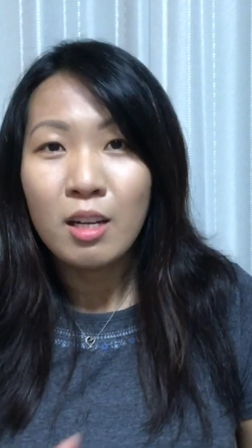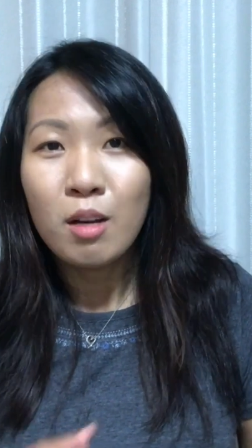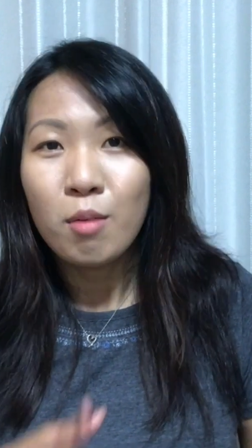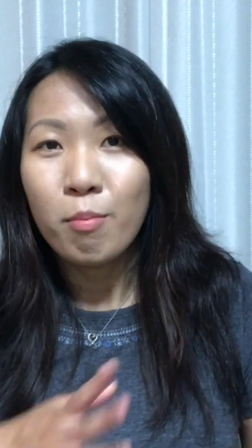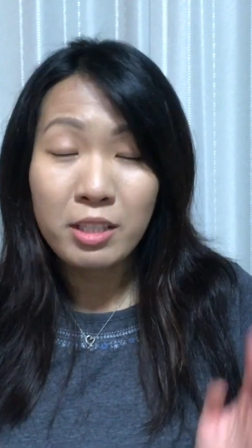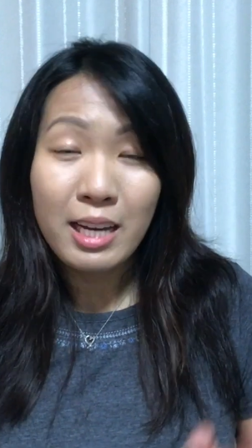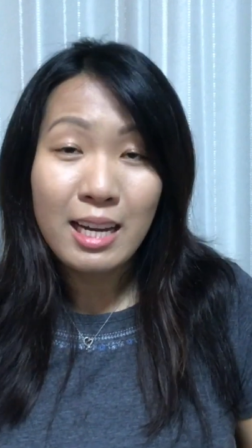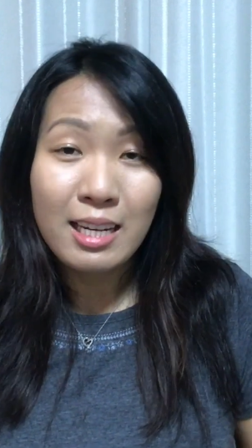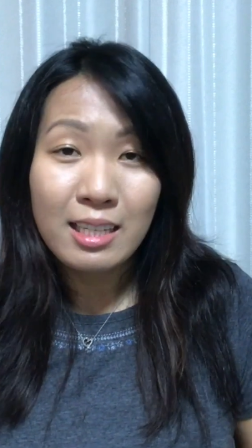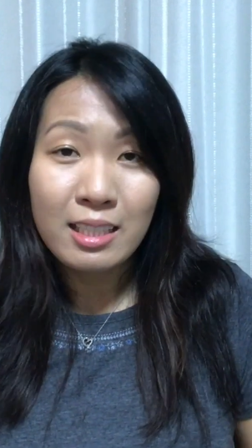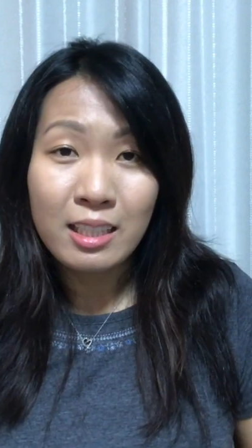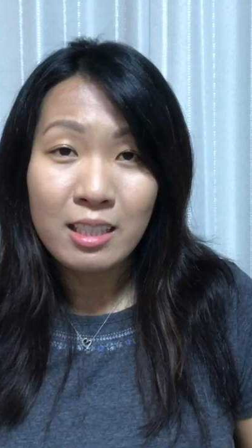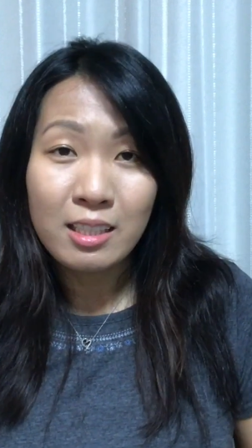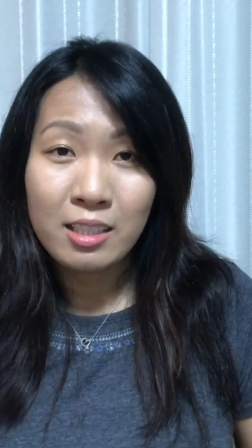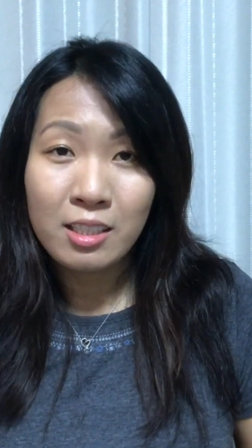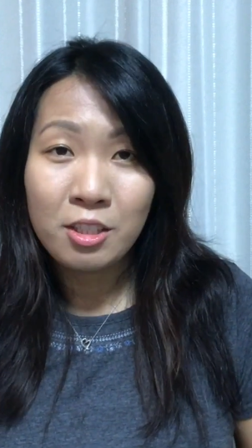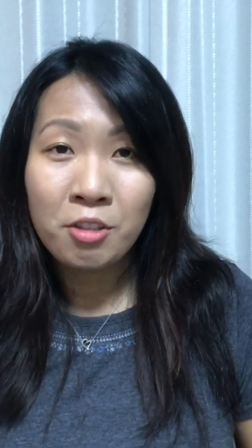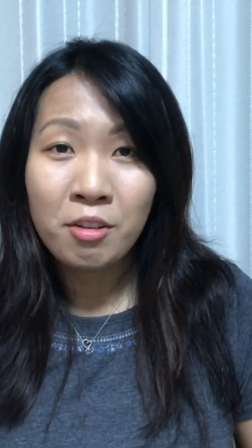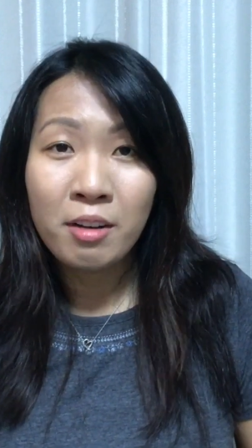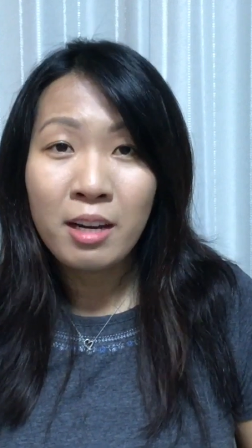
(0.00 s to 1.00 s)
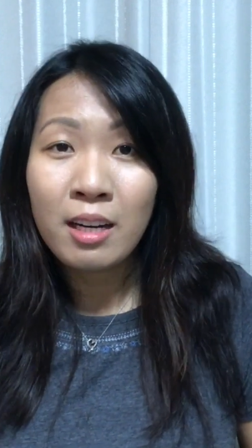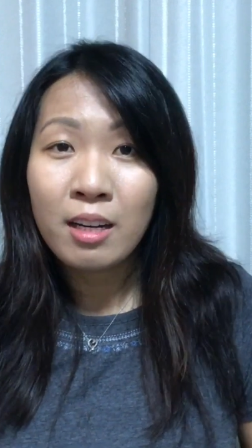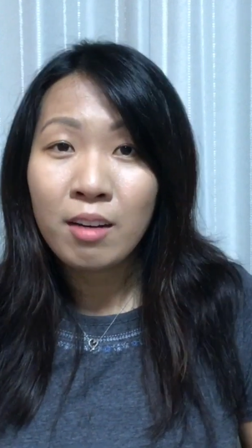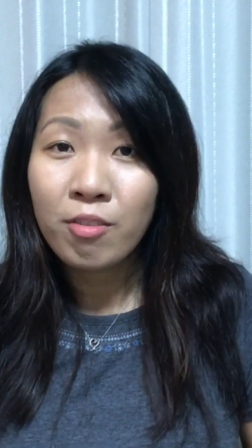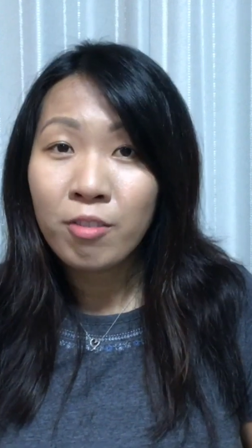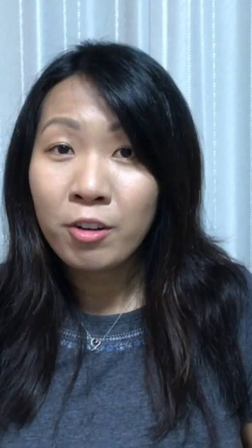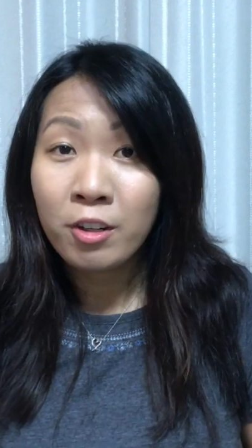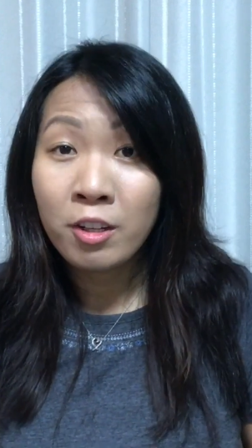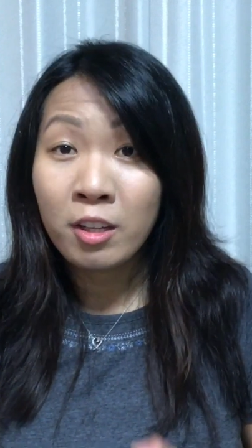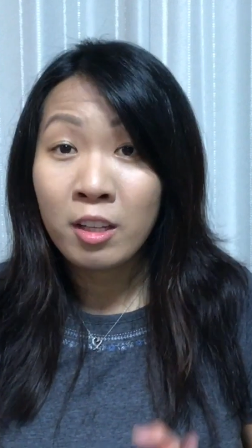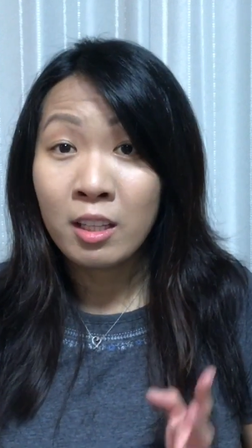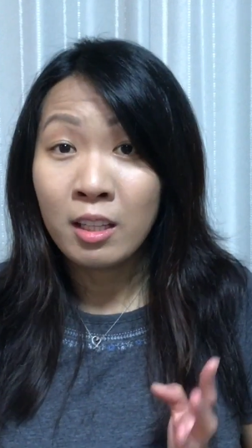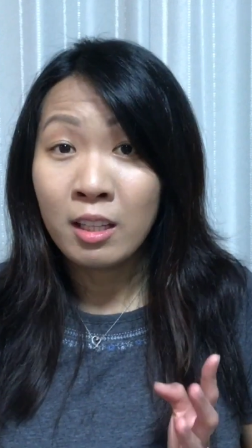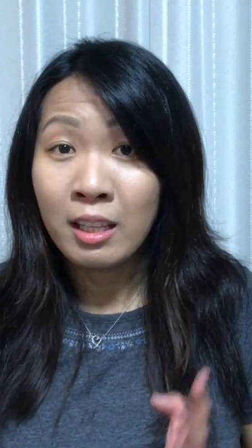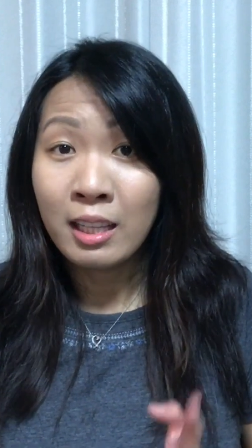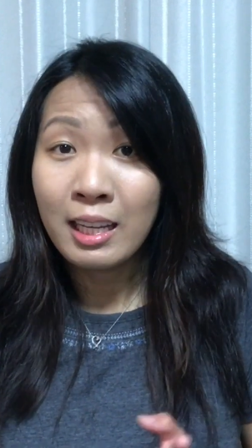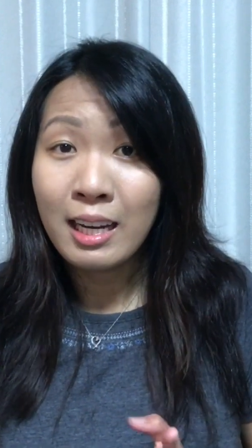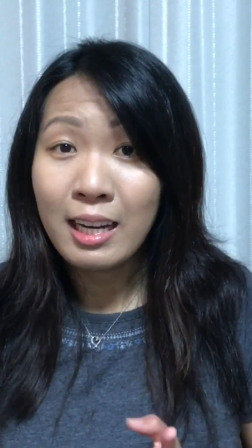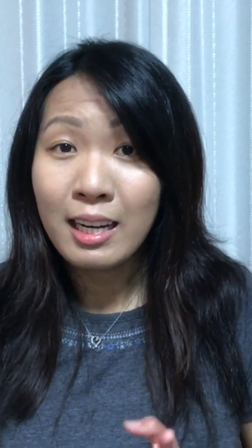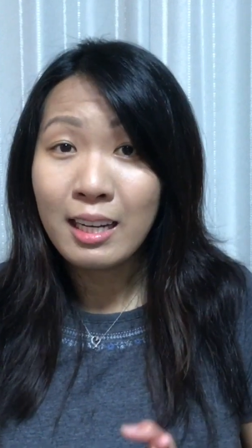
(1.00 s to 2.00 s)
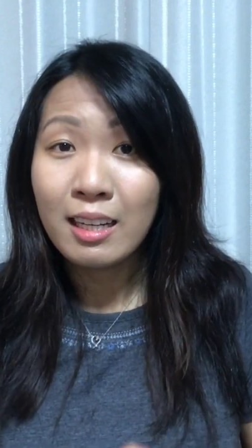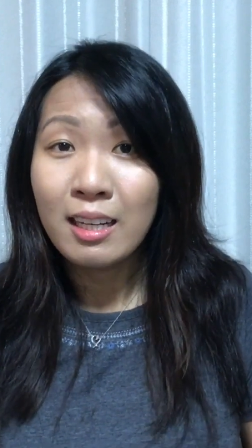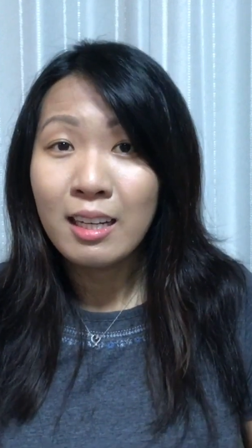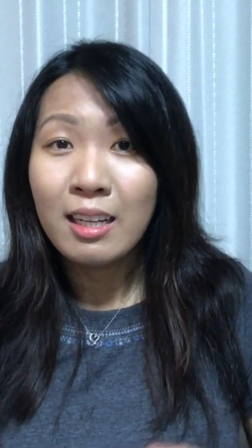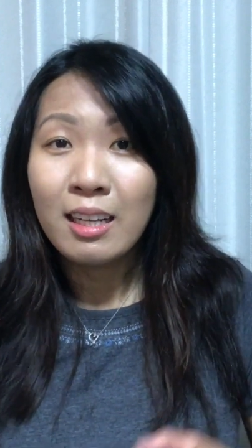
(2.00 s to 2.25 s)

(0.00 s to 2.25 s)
but you can't continue any further than that.